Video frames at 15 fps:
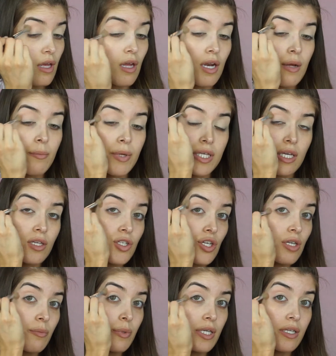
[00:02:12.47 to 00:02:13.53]
And I'm making
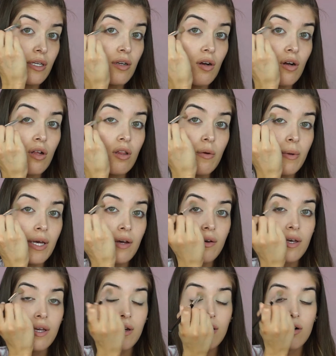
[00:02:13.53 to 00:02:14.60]
sure to blend it all the way out
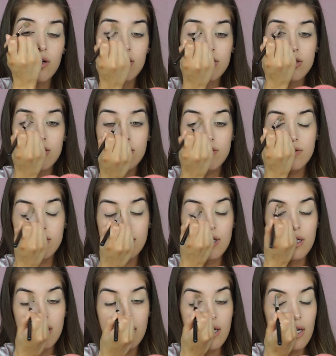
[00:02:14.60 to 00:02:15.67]
here also,
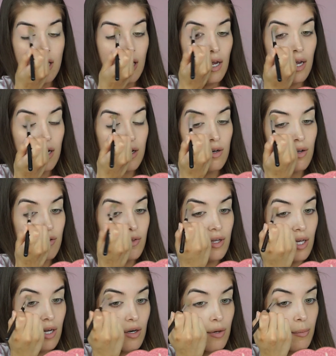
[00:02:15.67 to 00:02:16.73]
and on the
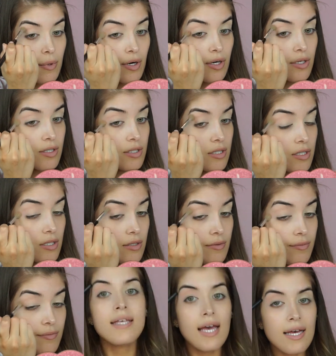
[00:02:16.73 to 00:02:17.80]
inner part.
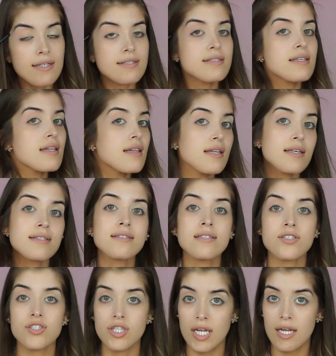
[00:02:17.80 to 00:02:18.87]
Yes,
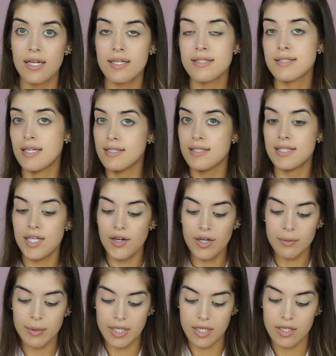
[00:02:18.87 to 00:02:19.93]
this shade is
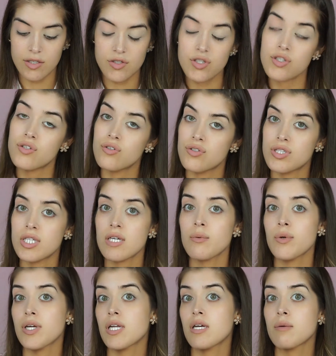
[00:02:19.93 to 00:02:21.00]
necessary because you'll see
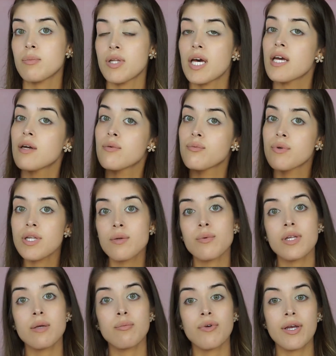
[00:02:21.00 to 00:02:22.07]
we're gonna apply a
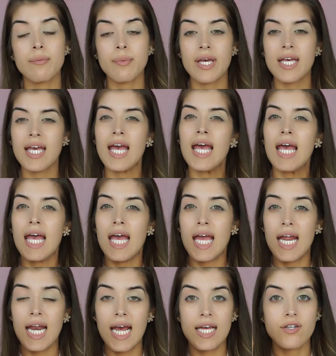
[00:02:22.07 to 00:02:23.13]
really bright pink,
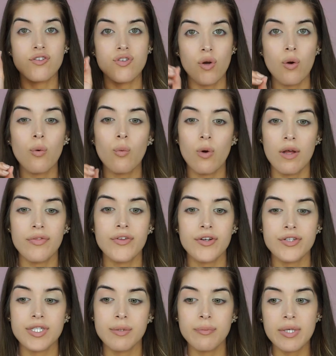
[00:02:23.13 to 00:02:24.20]
and I don't want
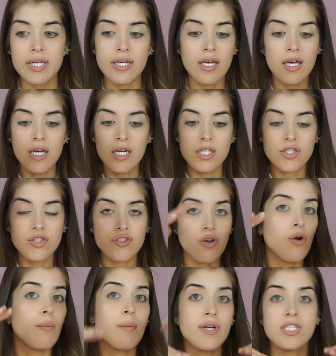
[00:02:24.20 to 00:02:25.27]
there to be
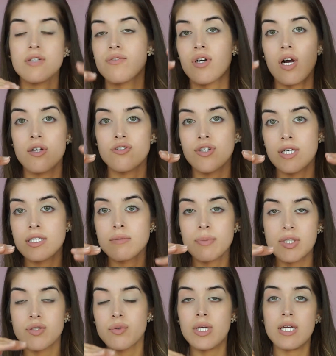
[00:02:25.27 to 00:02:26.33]
so much of a contrast
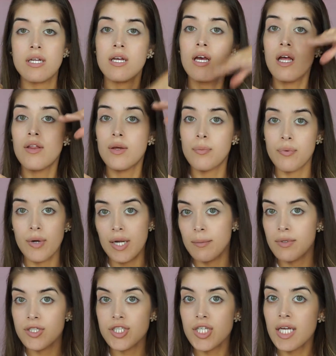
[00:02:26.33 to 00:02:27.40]
between the
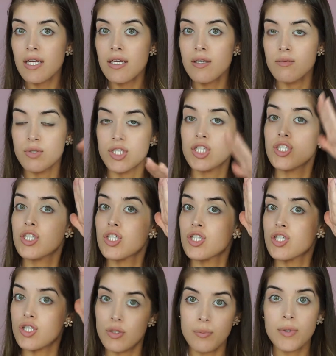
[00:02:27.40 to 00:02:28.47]
primer shade, which is
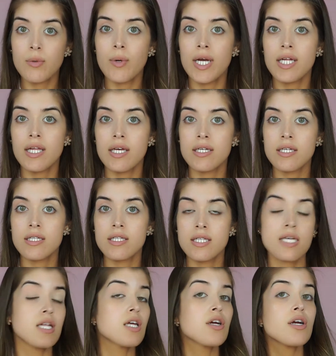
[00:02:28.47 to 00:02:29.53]
super white like
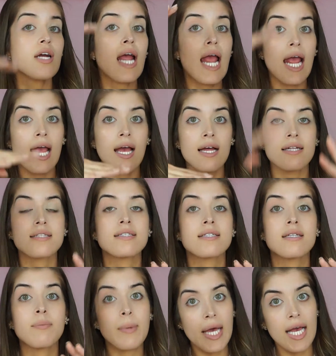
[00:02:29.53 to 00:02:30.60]
concealer, and
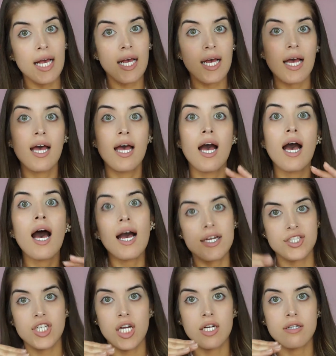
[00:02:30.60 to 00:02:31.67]
the pink
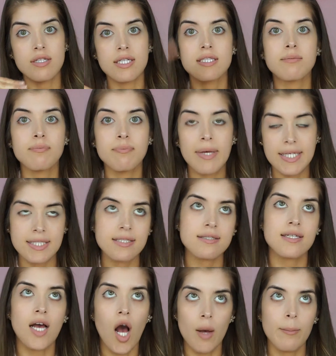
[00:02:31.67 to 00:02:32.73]
eyeshadow that's
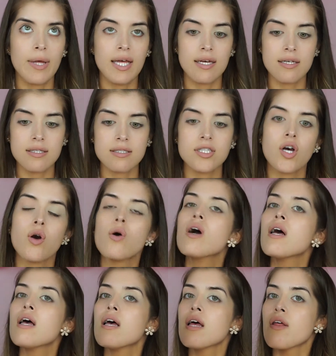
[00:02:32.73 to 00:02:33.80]
basically hot pink. So
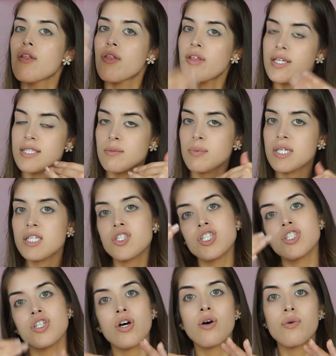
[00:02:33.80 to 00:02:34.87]
this
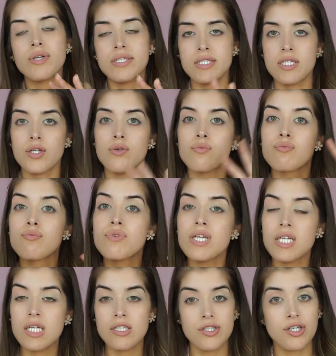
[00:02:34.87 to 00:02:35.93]
peachy tone is gonna
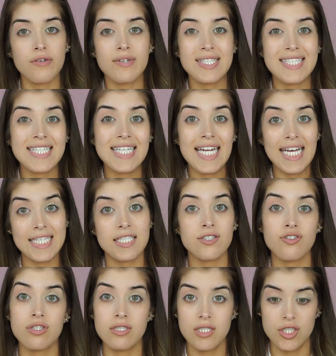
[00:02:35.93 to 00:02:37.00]
really serve as a nice
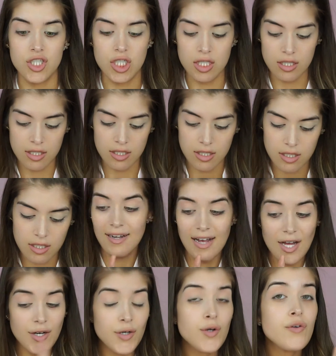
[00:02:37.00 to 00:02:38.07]
transition.
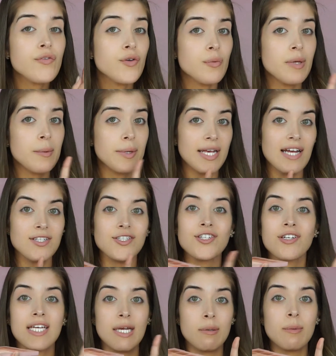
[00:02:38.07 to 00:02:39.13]
I don't know if you'll be able to catch
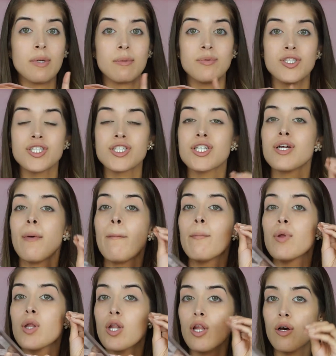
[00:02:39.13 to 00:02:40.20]
this on camera, but I'm just gonna
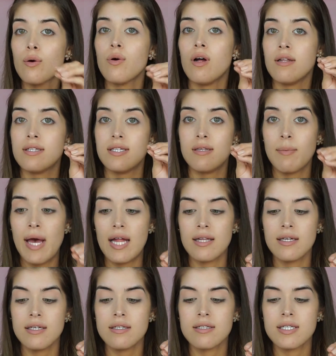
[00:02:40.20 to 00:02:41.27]
blow onto the
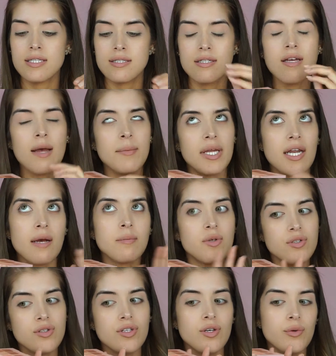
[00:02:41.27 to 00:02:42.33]
palette because I mean I'm
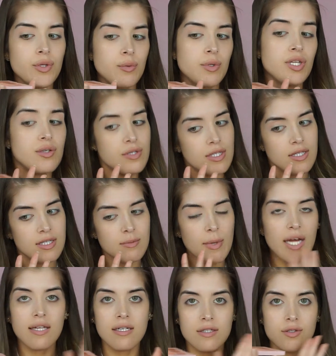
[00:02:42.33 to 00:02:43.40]
also the only one using this
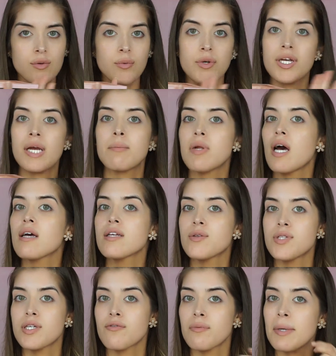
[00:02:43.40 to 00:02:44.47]
palette. Don't worry, I'm not
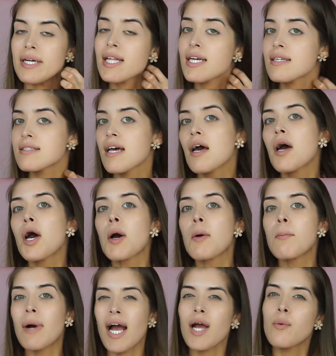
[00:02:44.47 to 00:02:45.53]
using it for my clients,
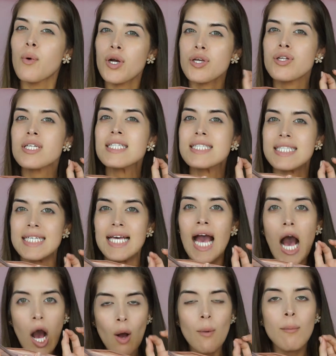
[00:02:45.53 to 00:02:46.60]
but I want you to see
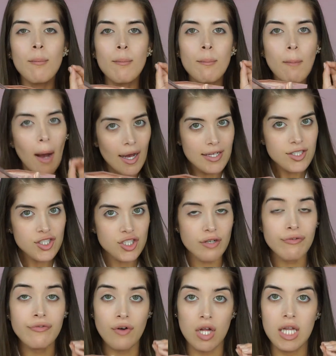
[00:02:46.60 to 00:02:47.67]
how much
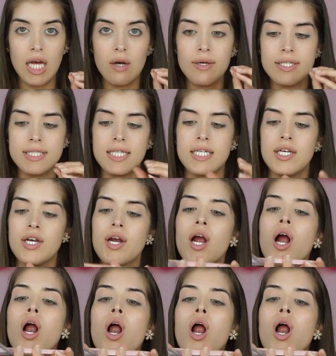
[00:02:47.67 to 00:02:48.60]
fallout is in here.